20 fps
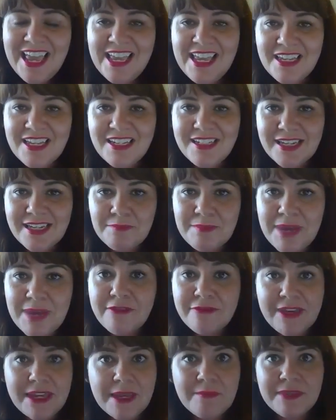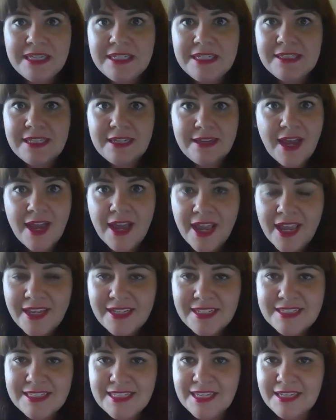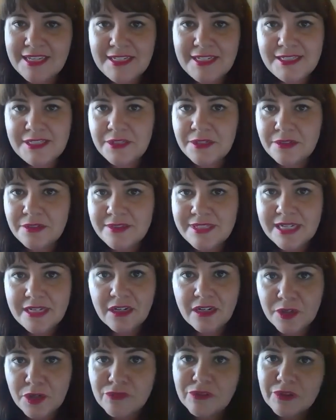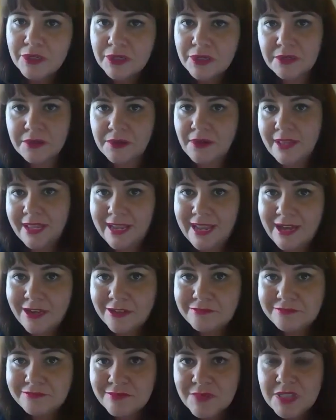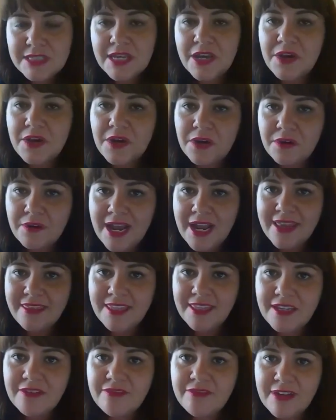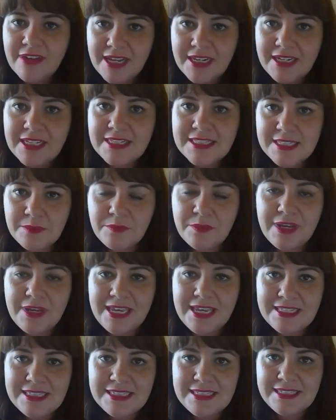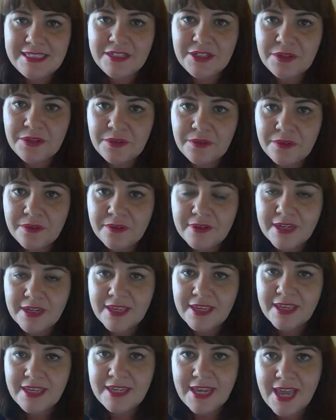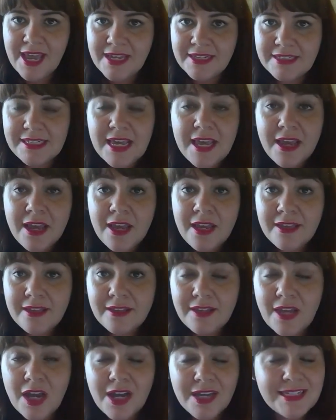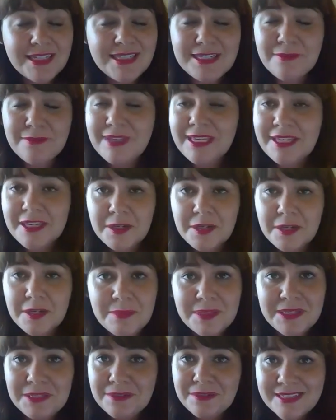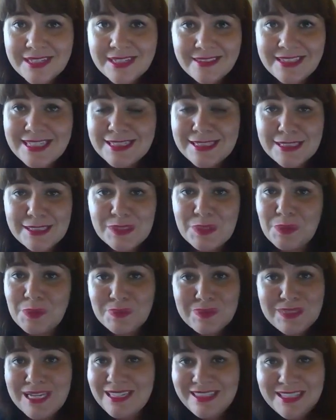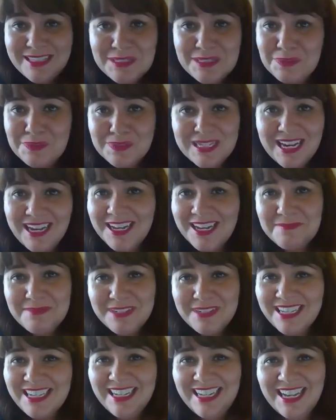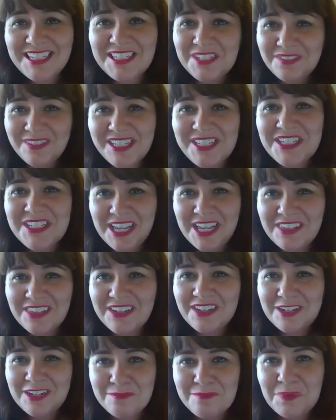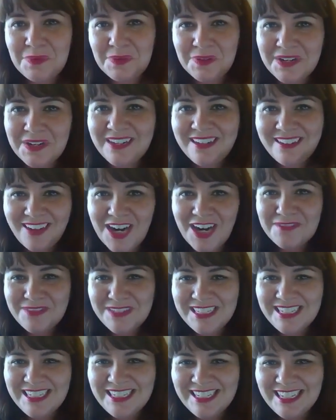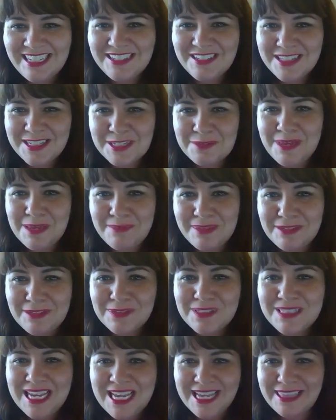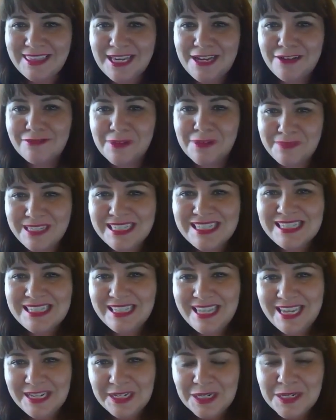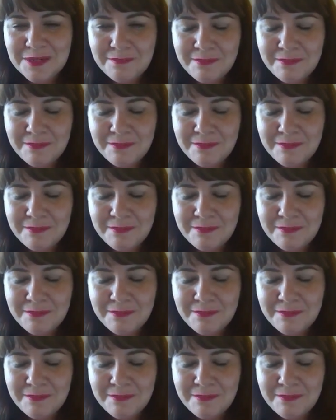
And my family tonight is going to do dinner over a Google Hangout. So I think finding some ways to connect. Honestly, we could have been using this whole time to connect to each other more often, and so maybe we'll take that from this later.